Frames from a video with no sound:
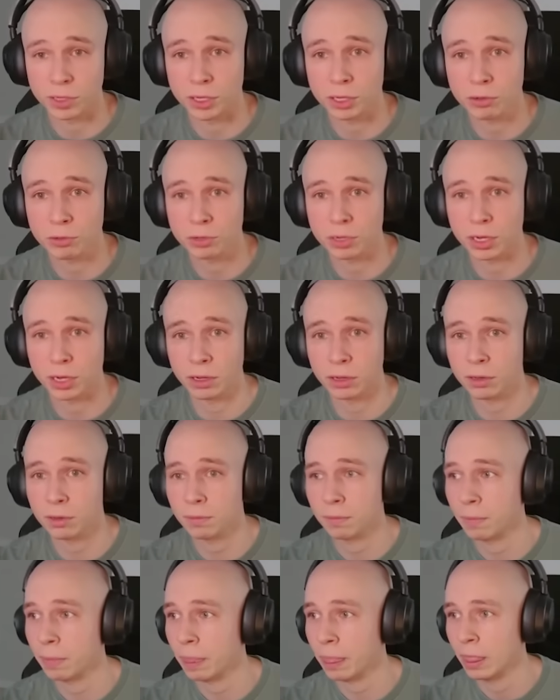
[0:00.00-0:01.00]
a huge kill.
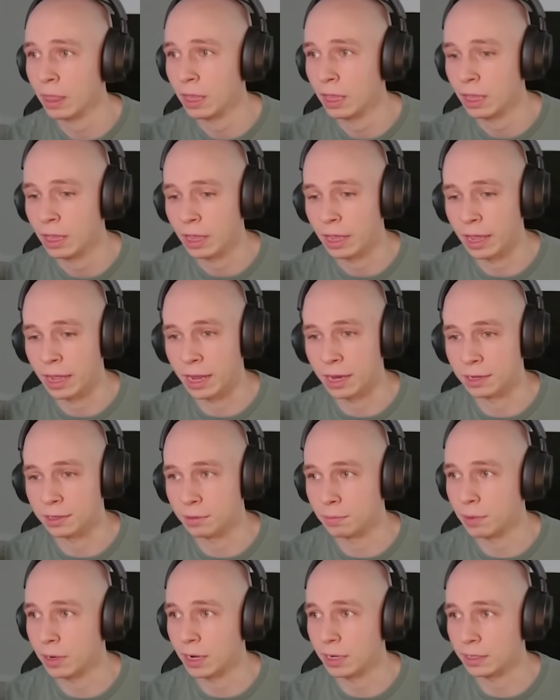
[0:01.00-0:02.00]
And
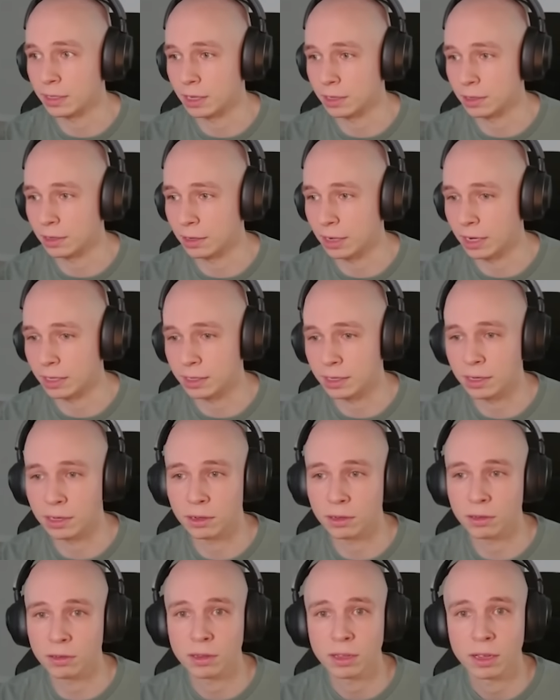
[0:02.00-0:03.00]
Sampaias gets a nice
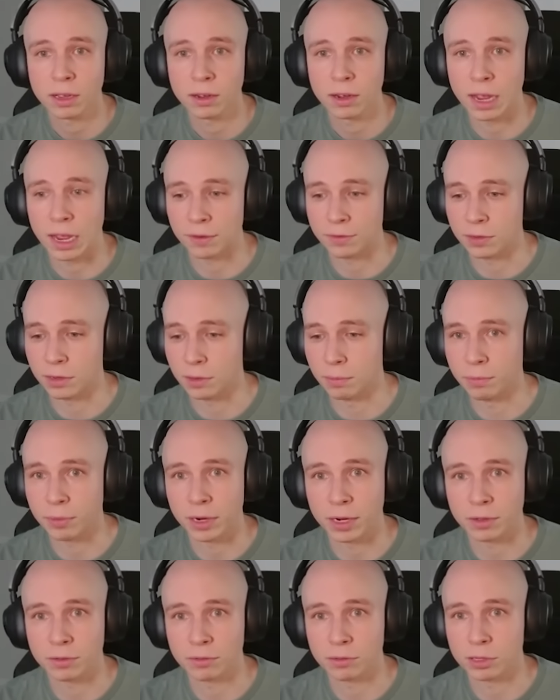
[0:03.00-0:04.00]
kill after the
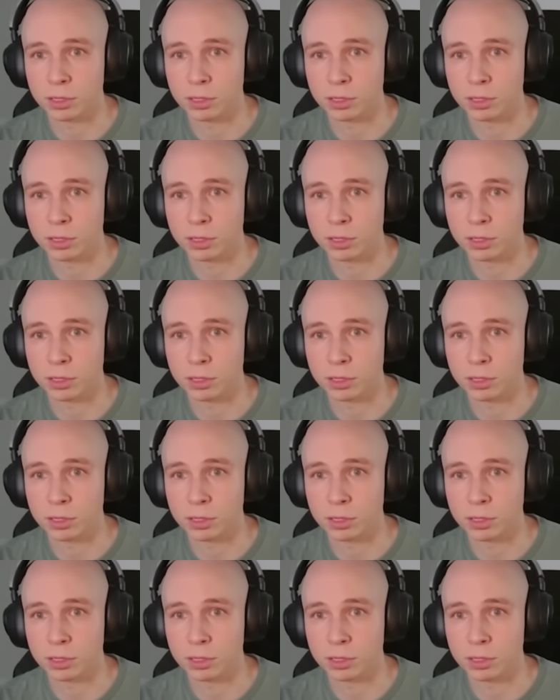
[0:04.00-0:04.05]
break through the